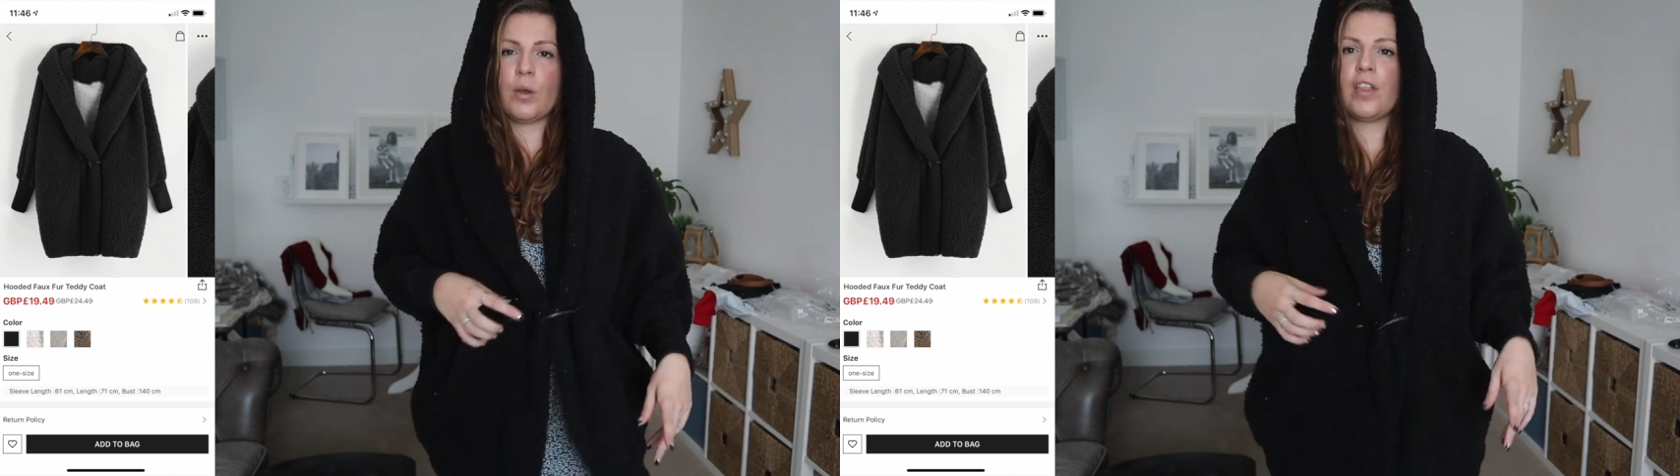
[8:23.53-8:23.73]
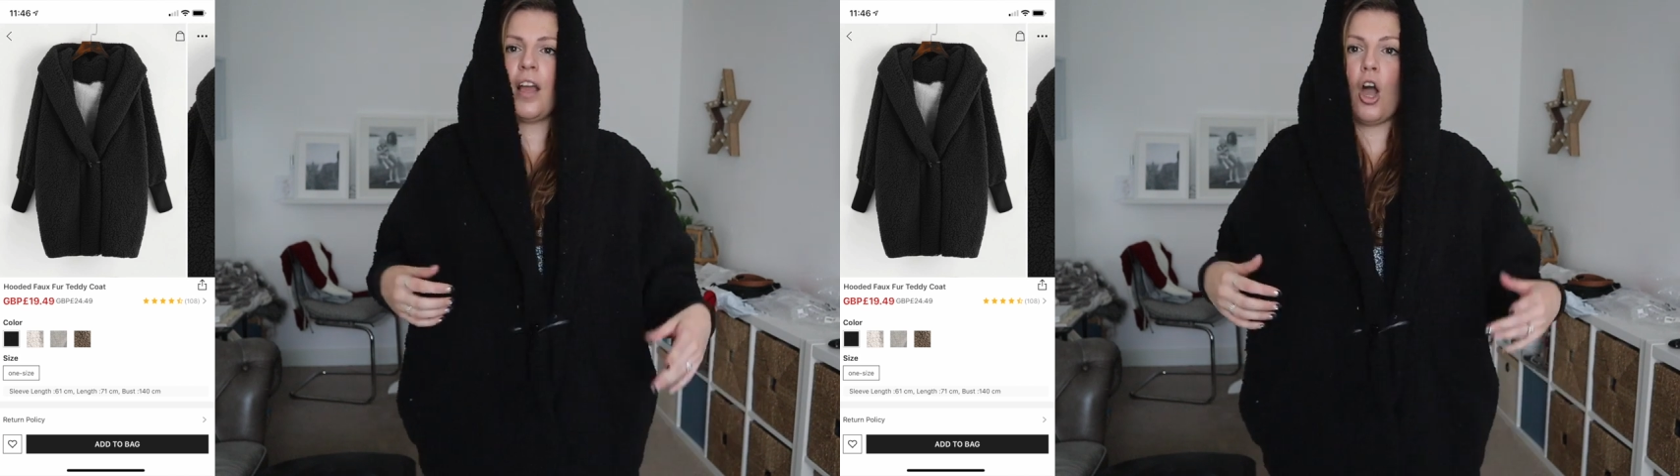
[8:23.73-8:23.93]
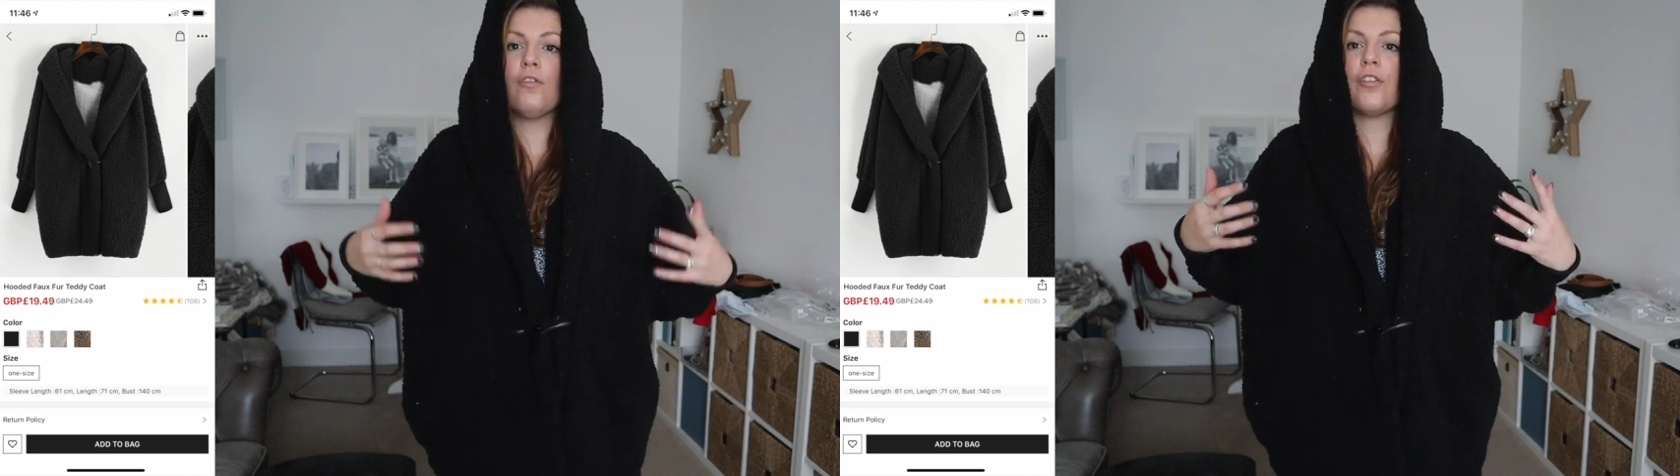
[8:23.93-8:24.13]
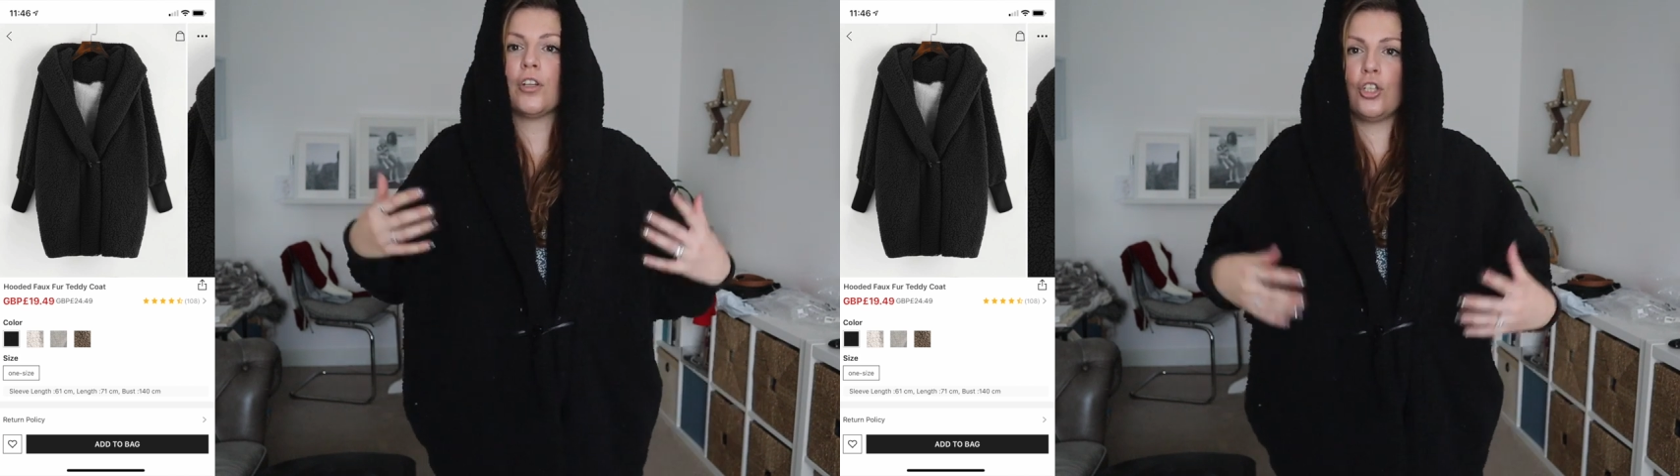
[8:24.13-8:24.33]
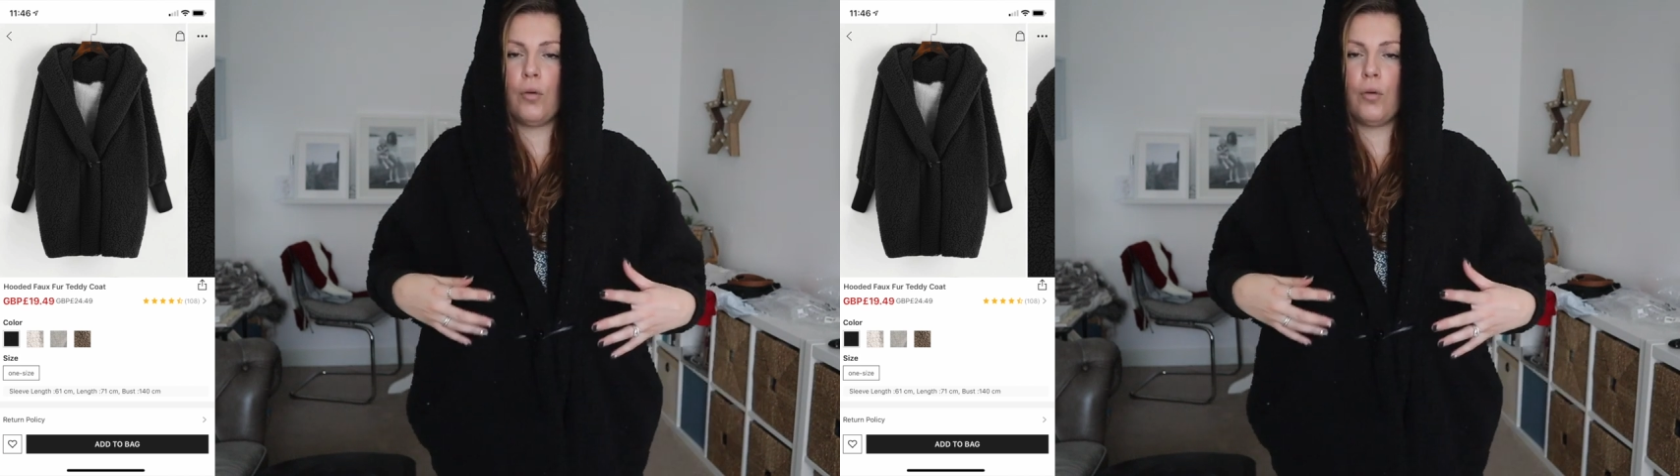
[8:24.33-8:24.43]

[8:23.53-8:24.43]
So I think over a